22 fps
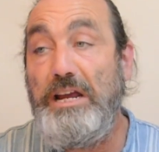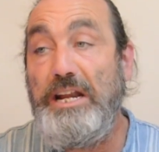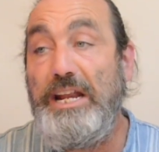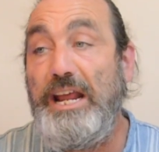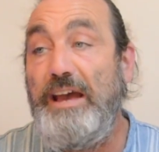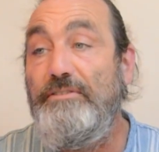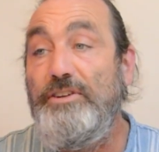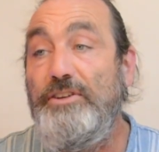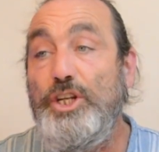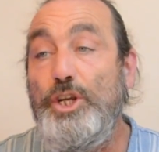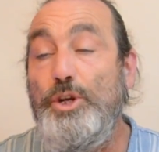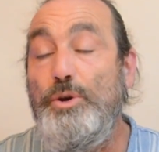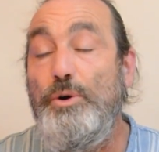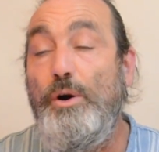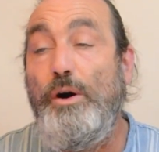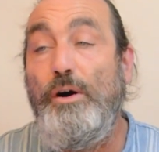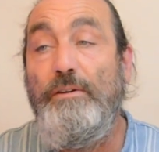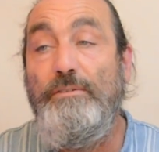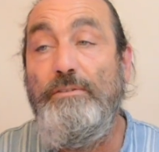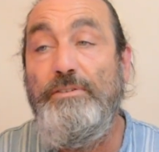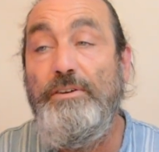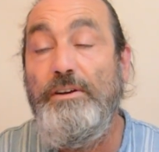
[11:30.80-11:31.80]
an
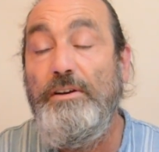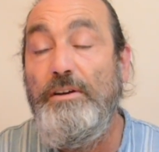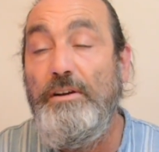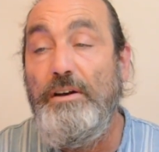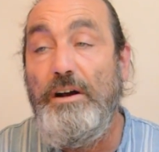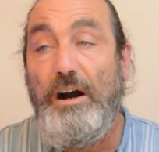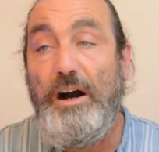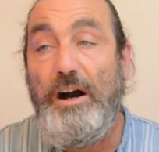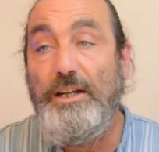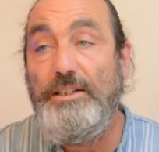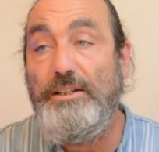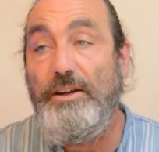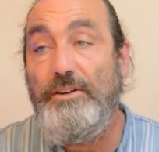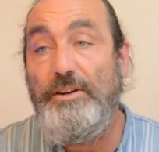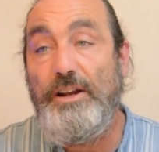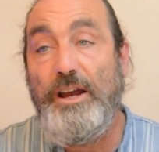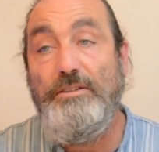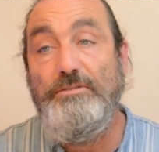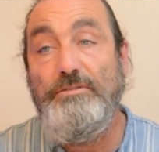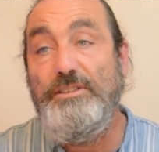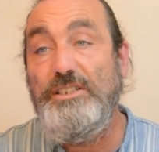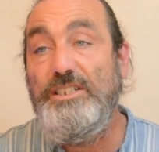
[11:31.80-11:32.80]
avenue of, I don't
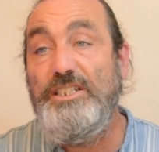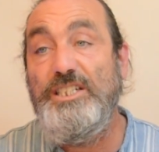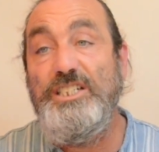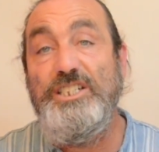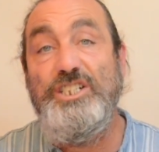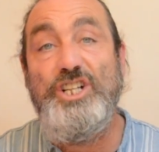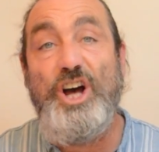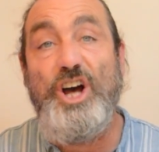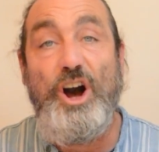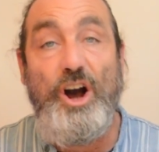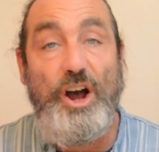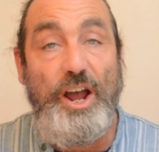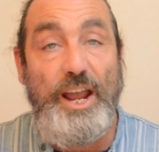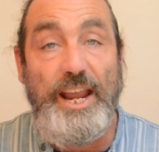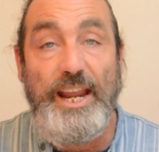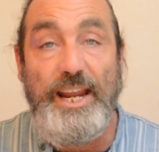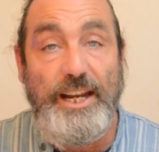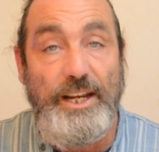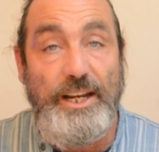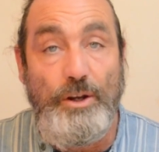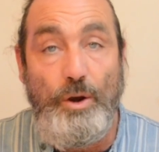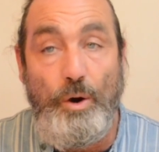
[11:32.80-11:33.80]
know,
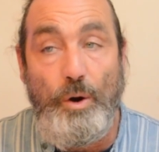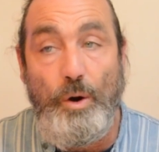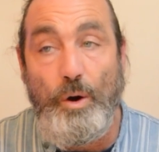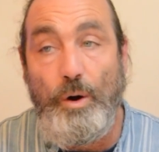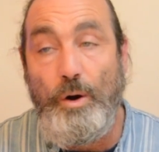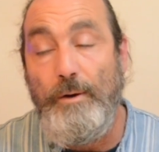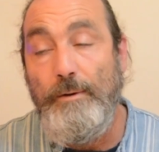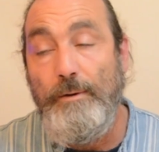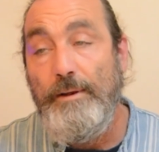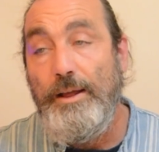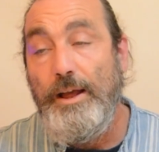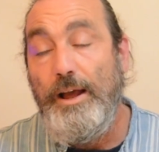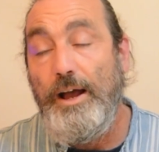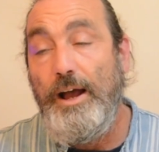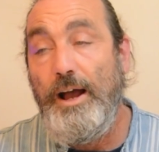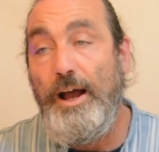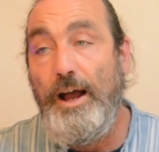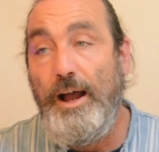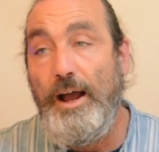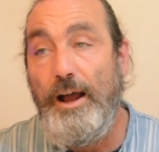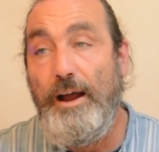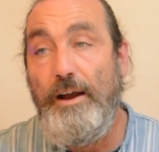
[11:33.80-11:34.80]
design or
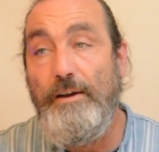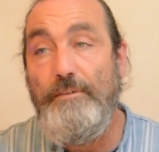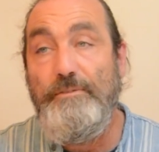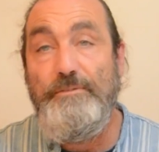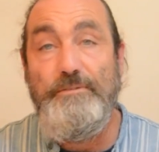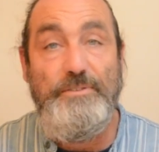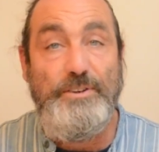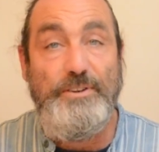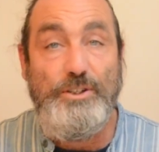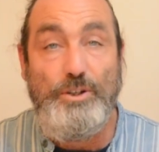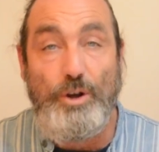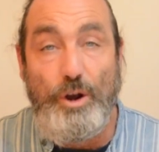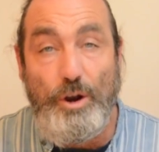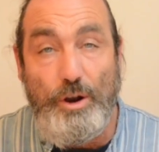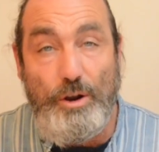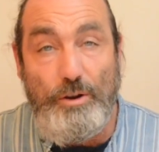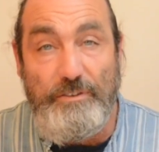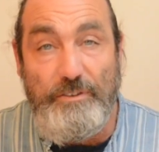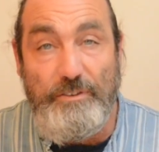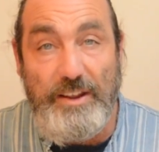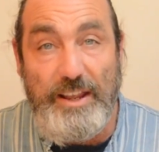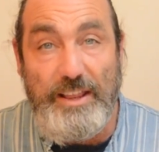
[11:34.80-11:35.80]

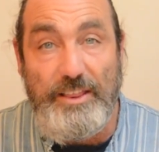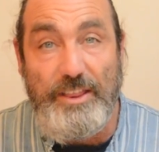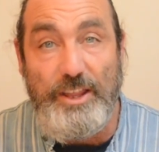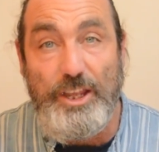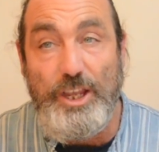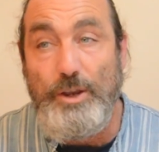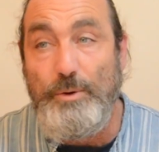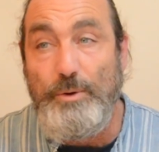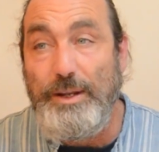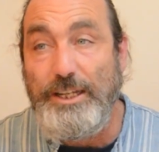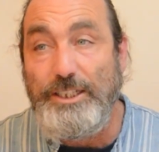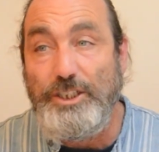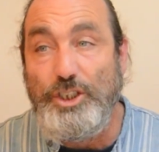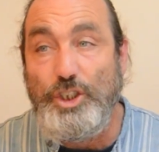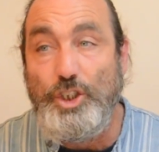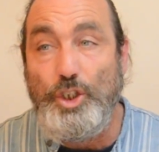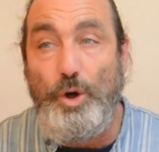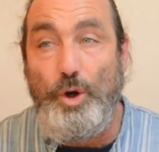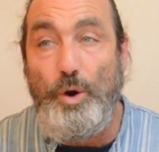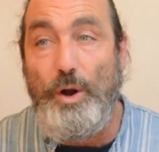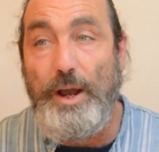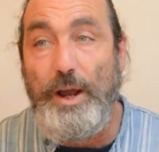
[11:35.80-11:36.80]
photography that you
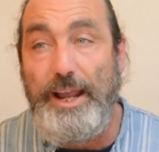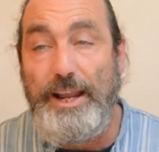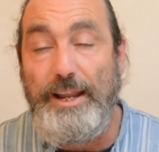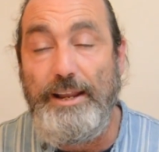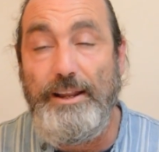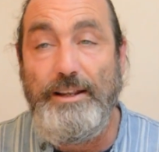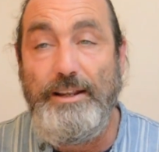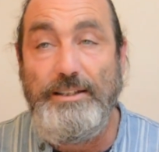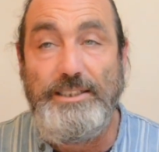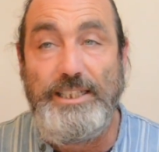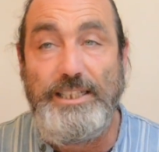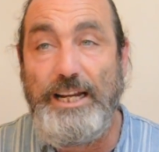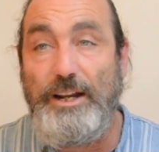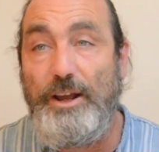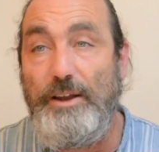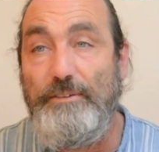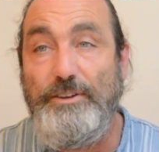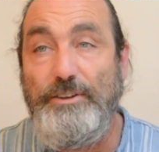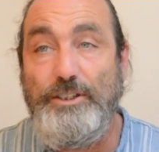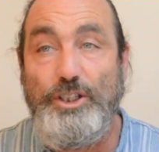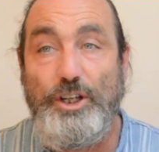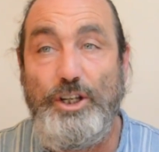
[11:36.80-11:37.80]
enjoy. Say
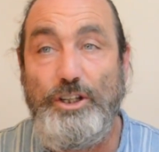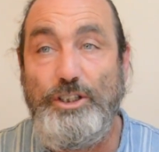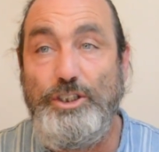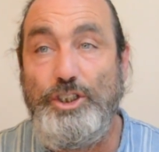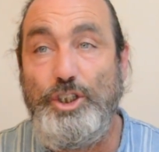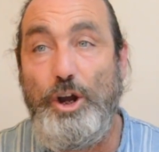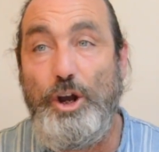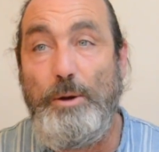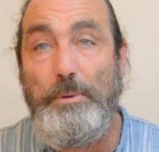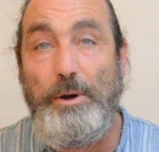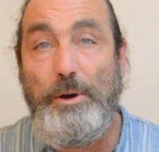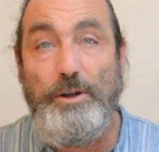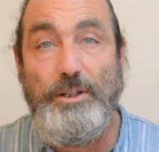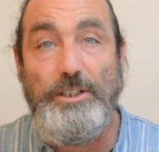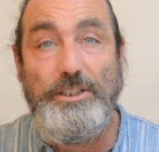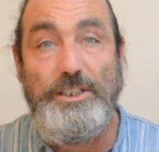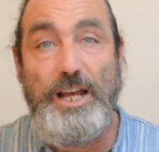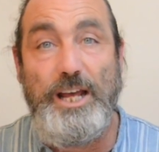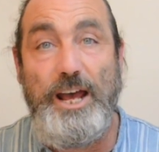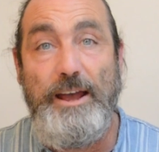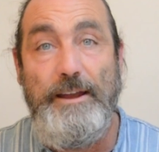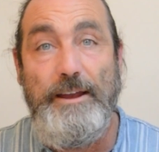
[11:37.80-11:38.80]
like if you took a job on
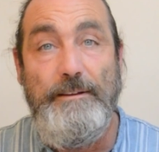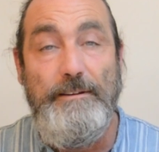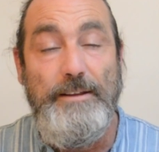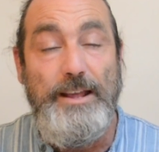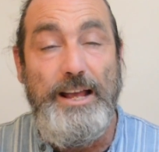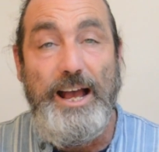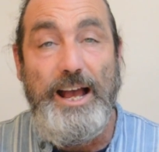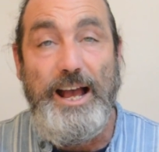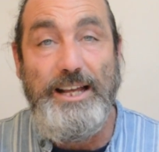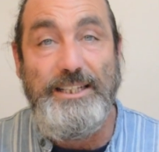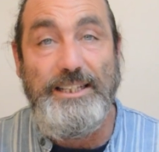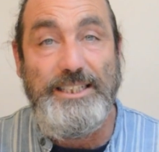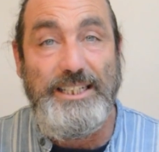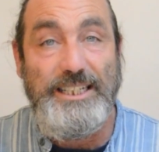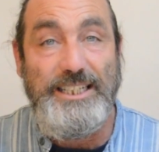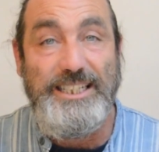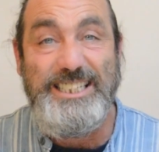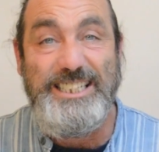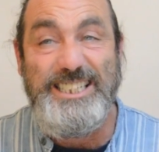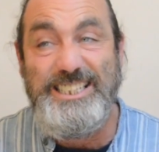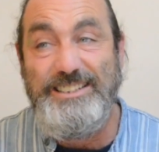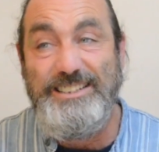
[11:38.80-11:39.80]

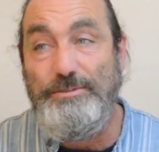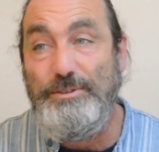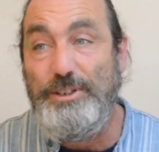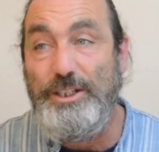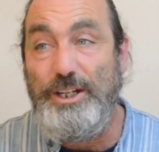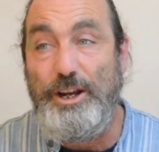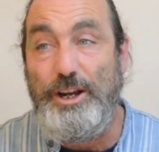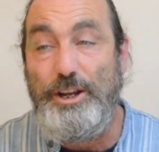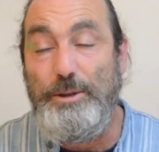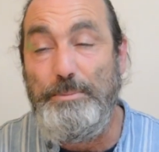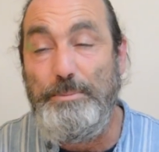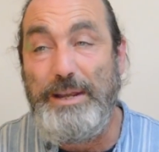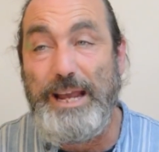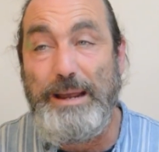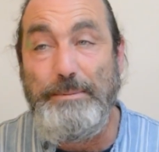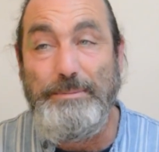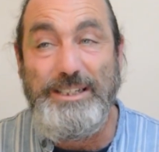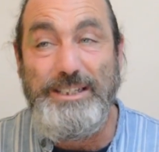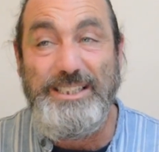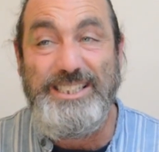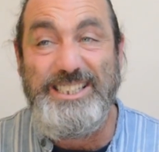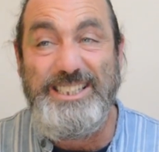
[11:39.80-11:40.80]
you
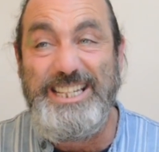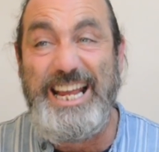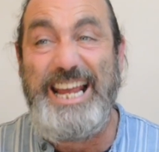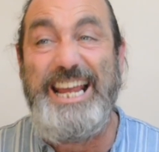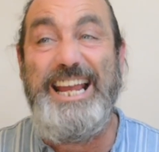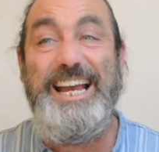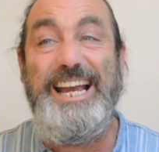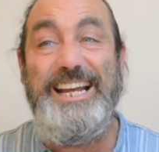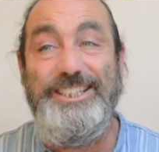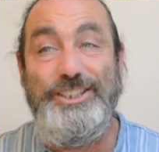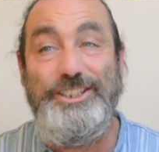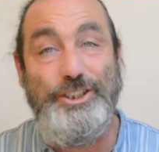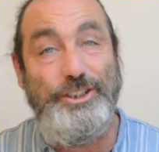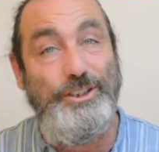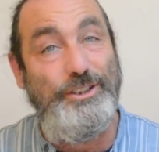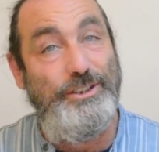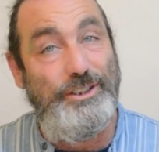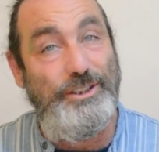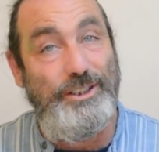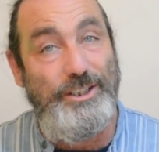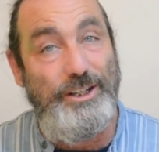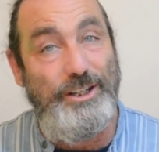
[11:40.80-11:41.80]
became an estate
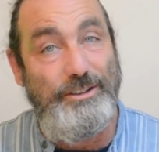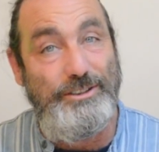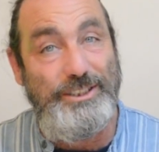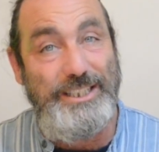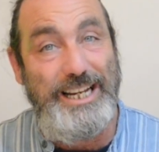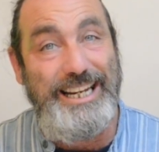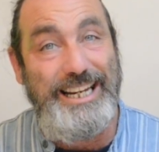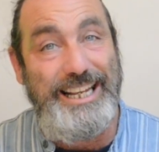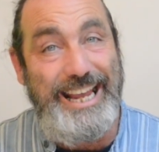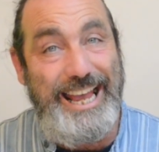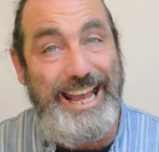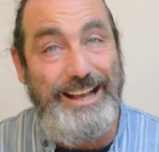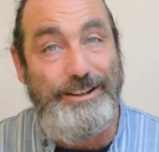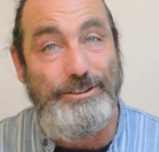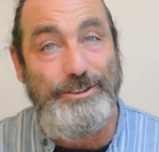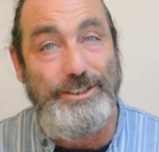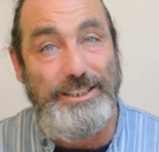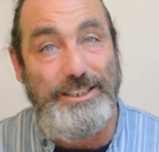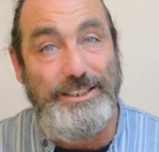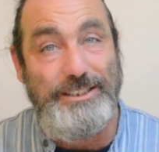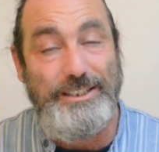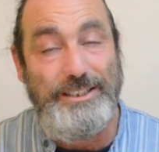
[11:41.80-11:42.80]
agent, you know, selling
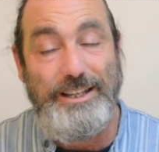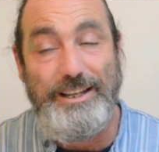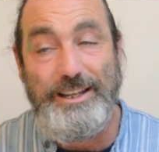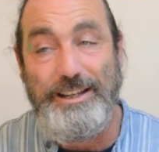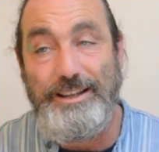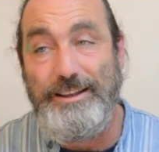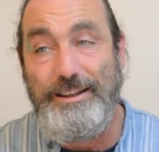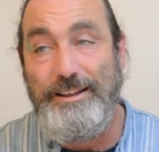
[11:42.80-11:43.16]
houses,